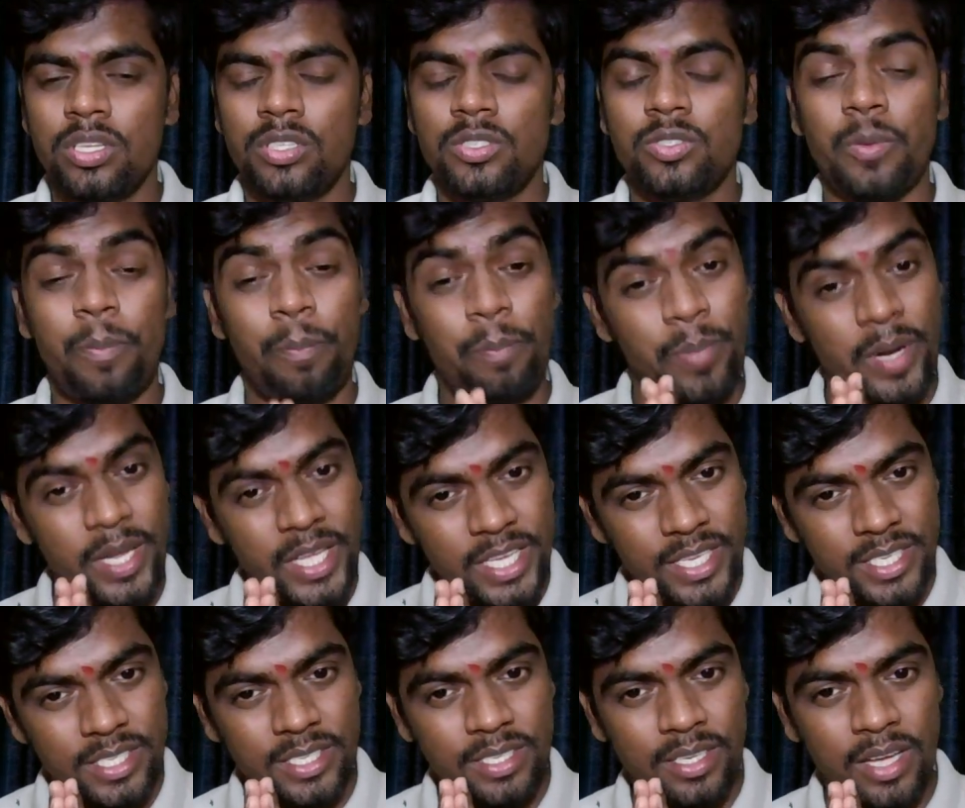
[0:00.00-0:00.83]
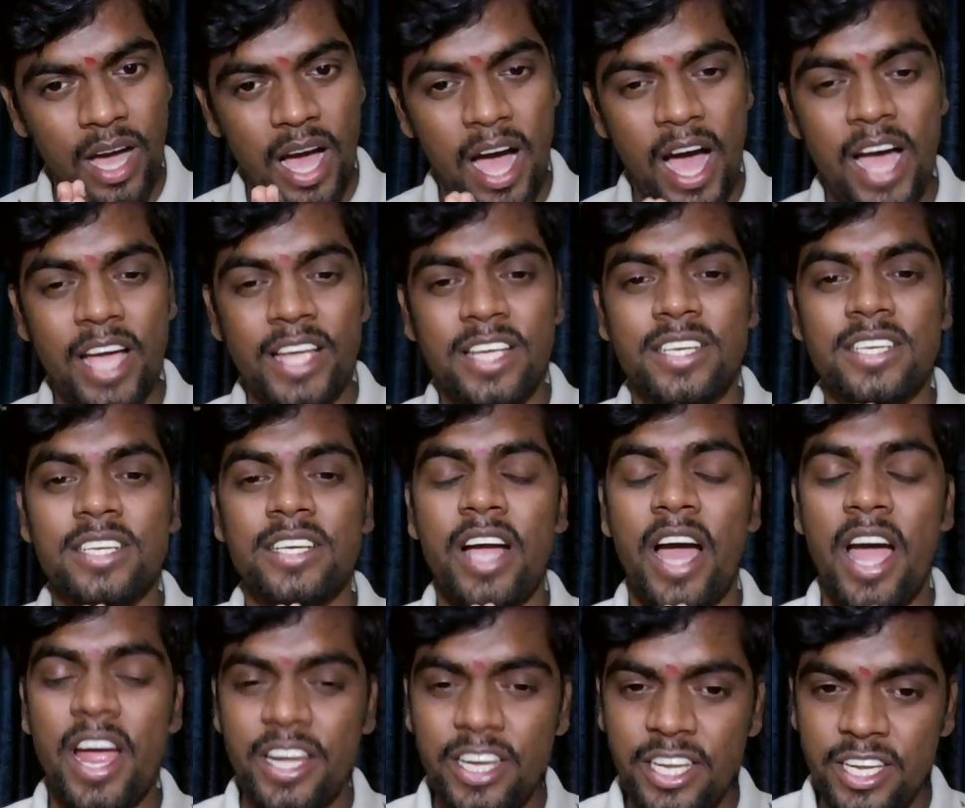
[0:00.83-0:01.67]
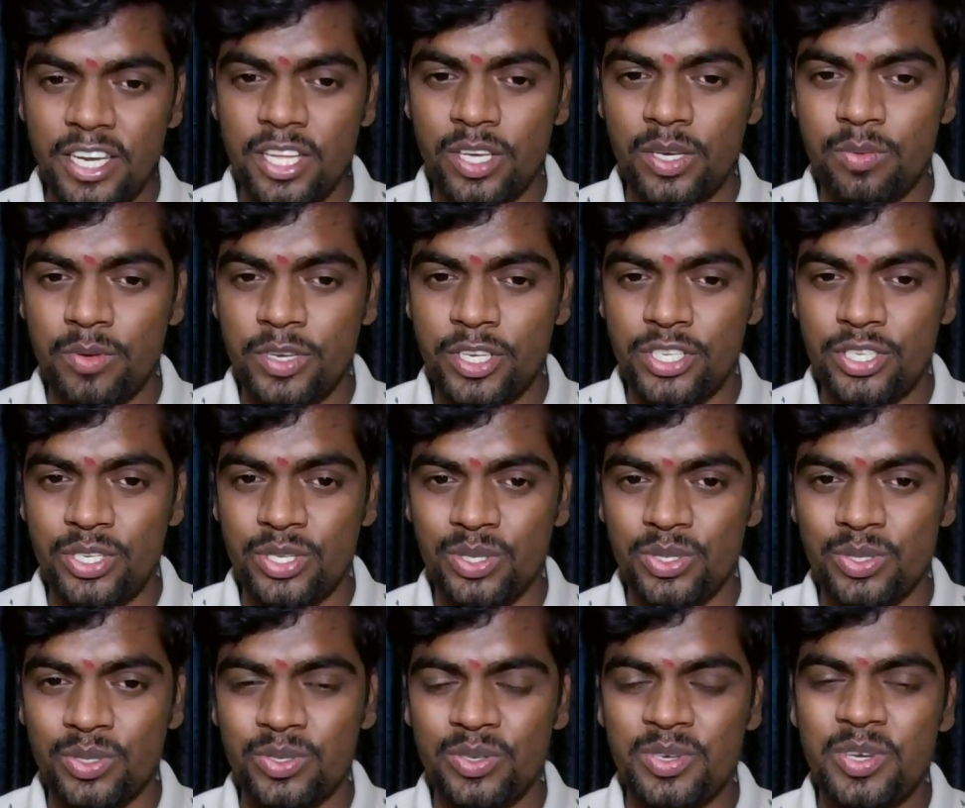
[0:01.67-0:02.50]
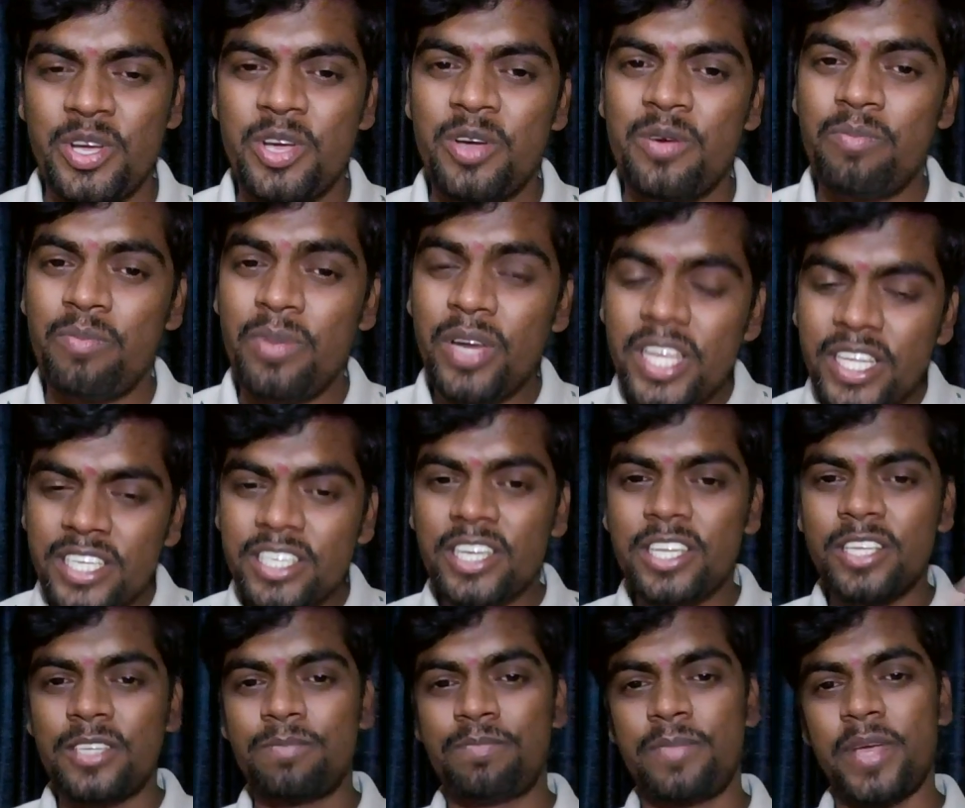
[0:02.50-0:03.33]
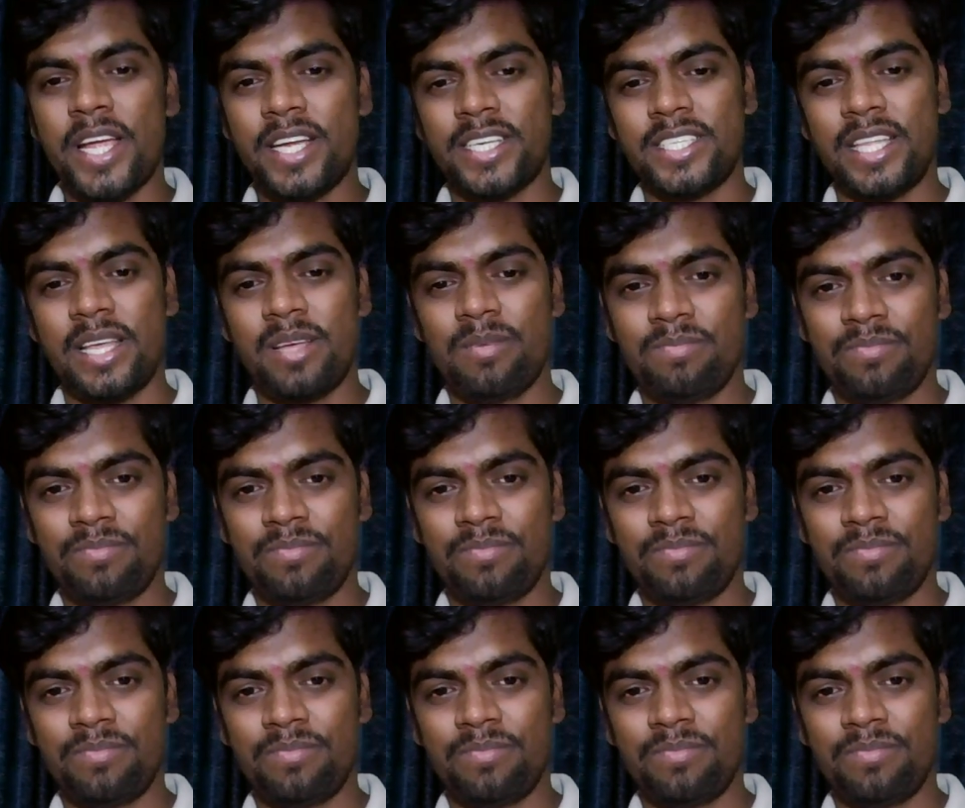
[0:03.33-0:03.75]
So please, I kindly request to you, please respect